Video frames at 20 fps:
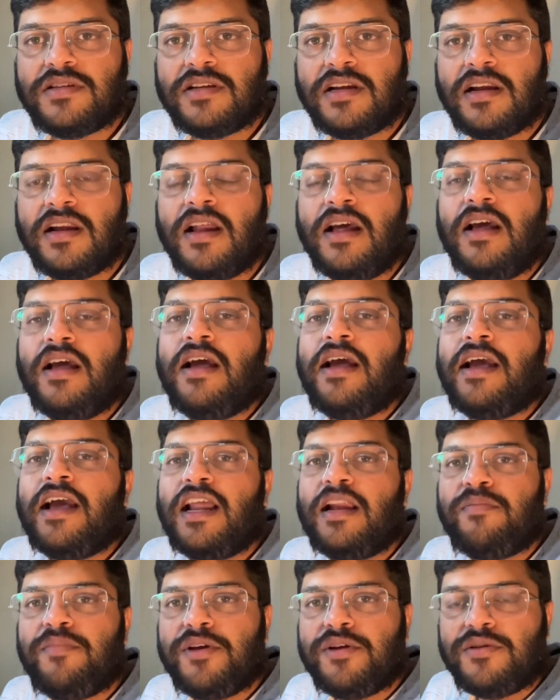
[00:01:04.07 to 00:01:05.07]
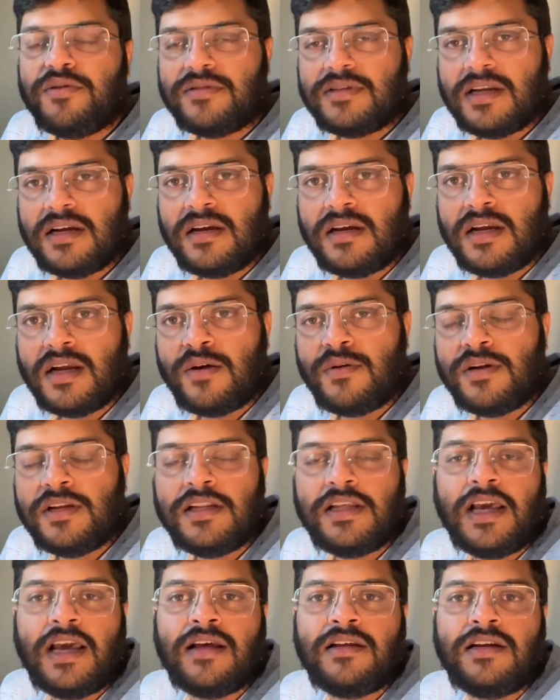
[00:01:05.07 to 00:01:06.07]
will help you to settle down in
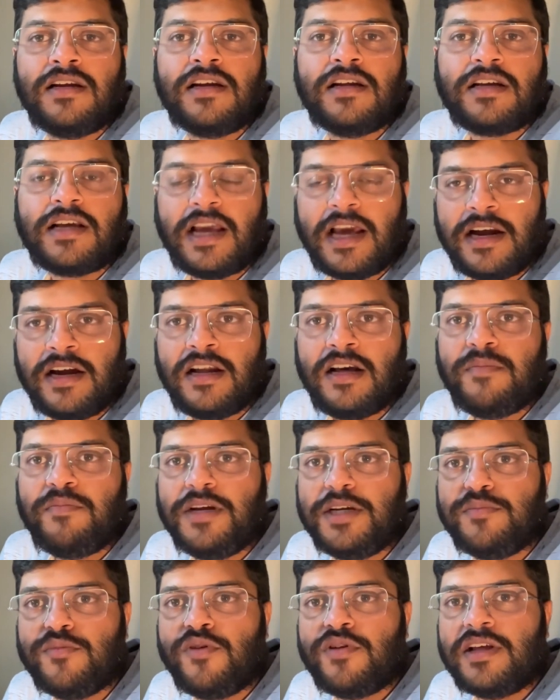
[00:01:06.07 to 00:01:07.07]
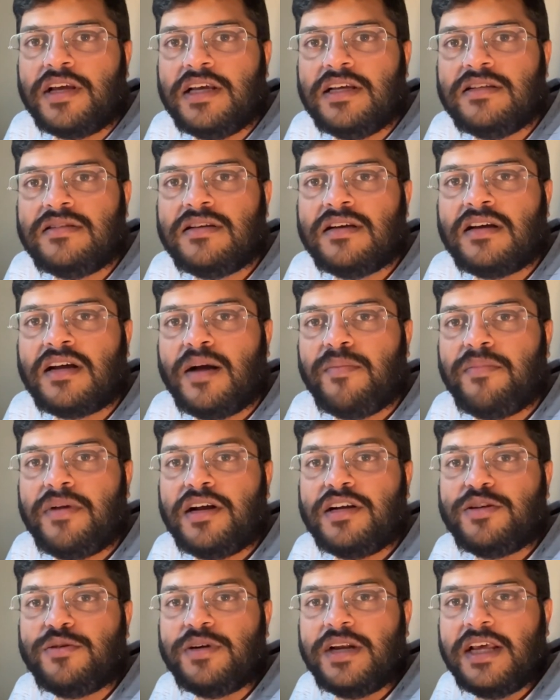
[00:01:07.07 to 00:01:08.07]
Canada a bit more easier
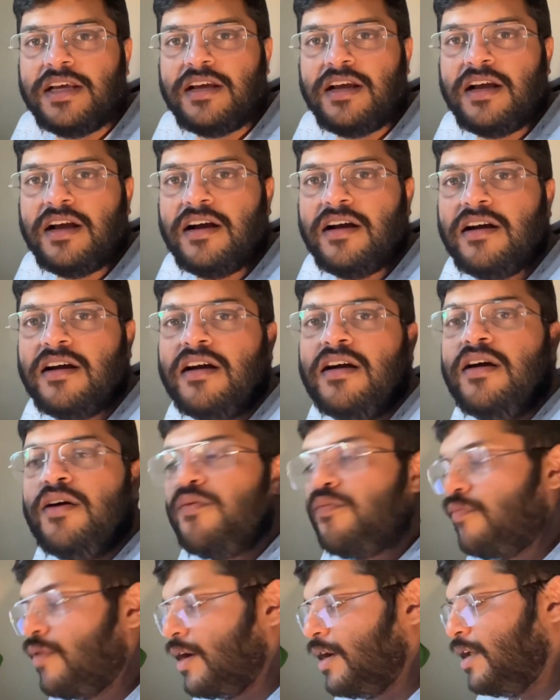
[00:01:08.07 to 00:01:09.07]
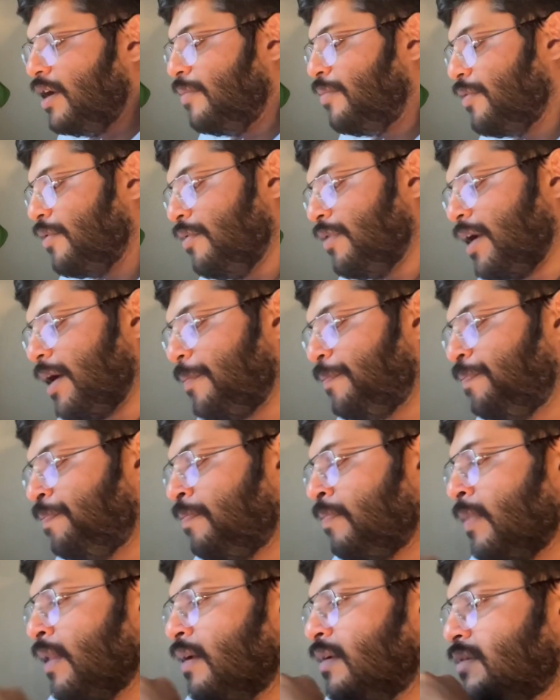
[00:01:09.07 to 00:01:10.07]
compared to taking a one-year program.
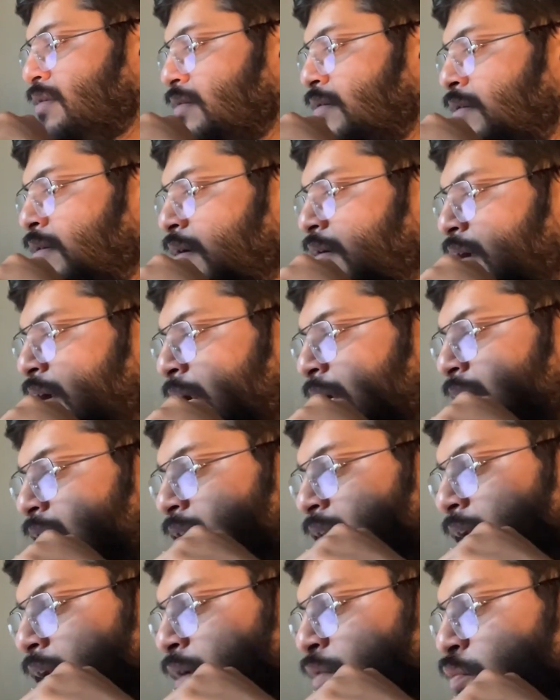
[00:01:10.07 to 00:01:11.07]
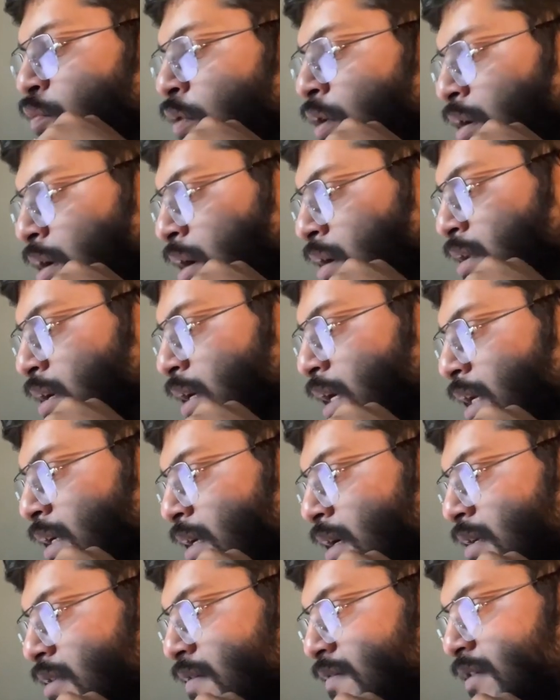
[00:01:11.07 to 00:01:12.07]
So let's see what are the
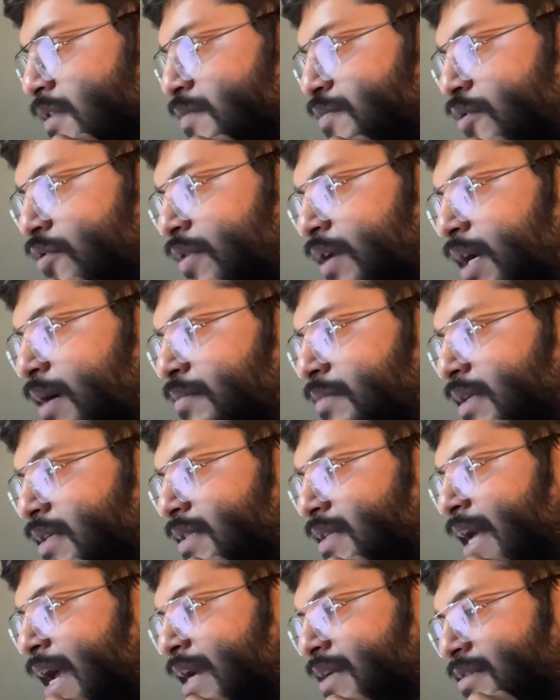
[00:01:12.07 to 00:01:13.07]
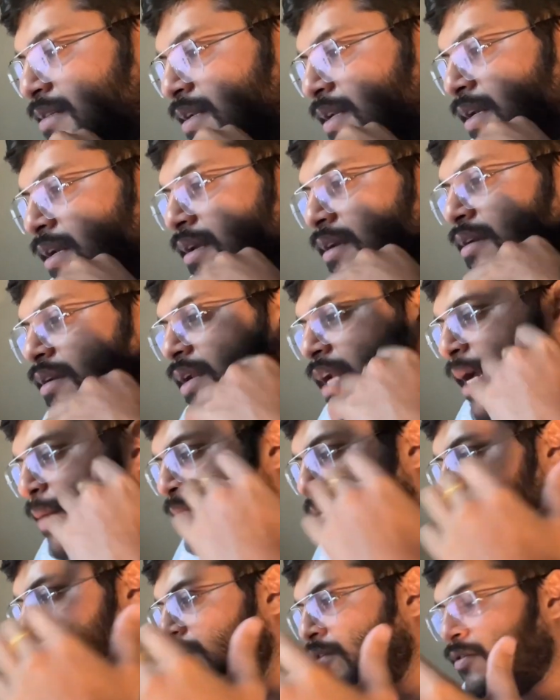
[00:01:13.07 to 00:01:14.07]
details of this program. This actually,
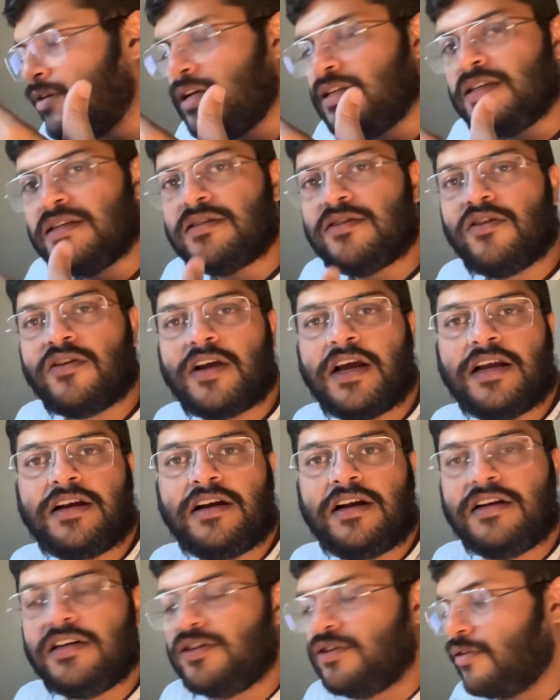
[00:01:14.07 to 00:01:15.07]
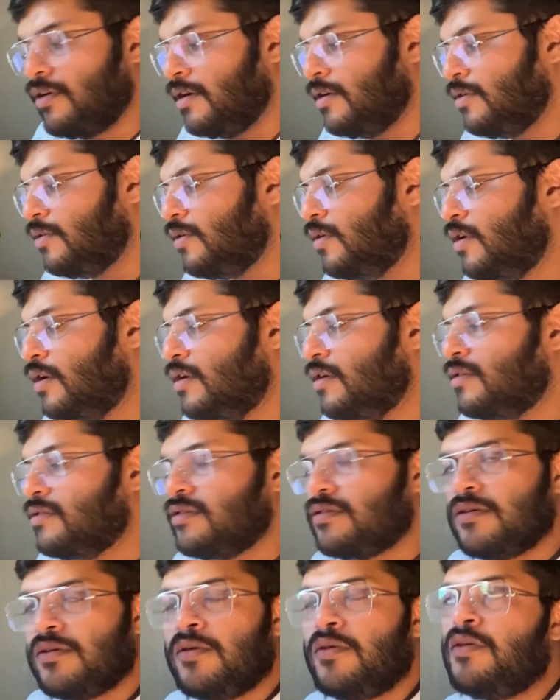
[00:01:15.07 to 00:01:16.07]
Lambton College is located in Toronto,
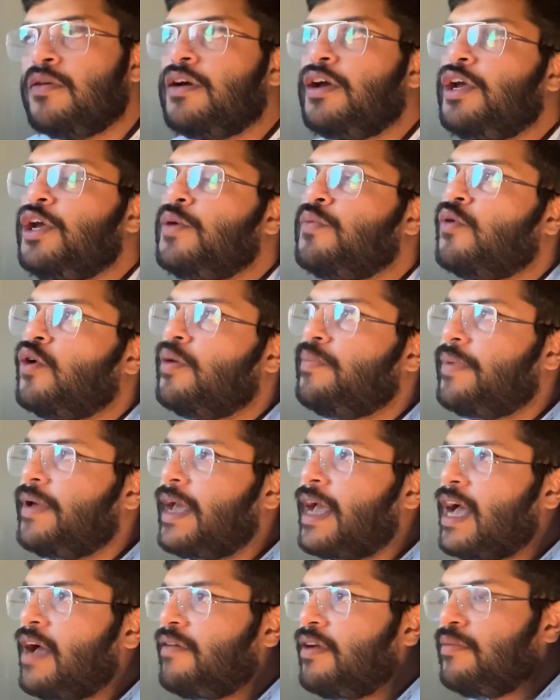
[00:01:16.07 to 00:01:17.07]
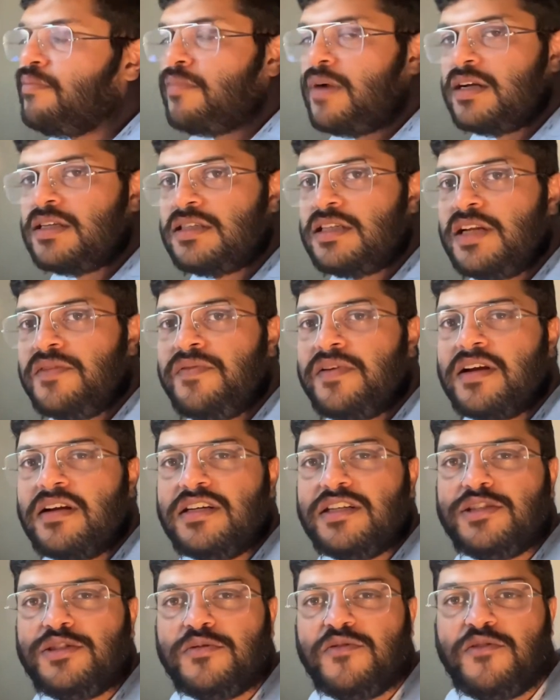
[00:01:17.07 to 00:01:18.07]
so you won't be having much
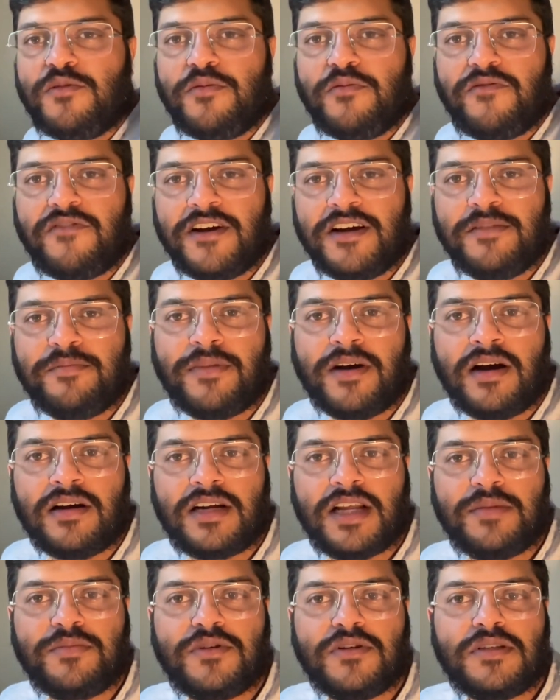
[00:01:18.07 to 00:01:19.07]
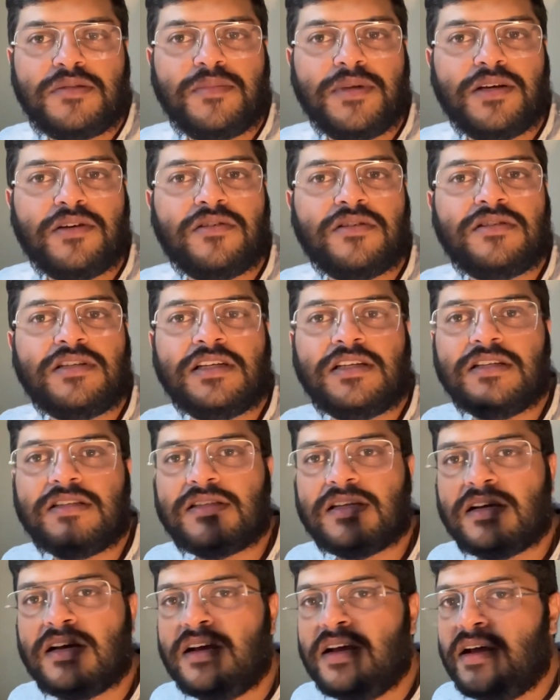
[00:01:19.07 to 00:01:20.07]
difficulty to find part-time just because it is
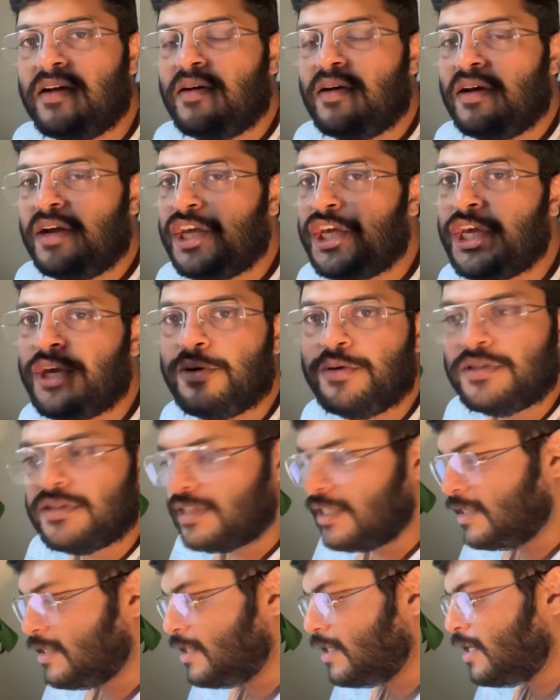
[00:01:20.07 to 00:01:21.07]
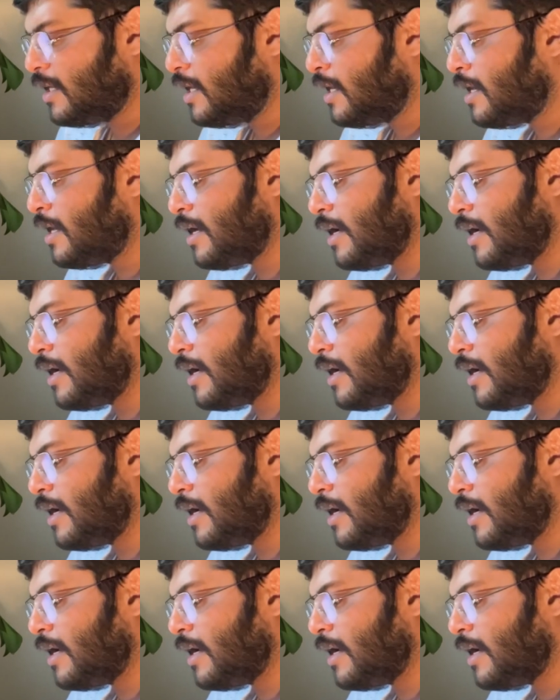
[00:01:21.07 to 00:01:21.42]
a huge city.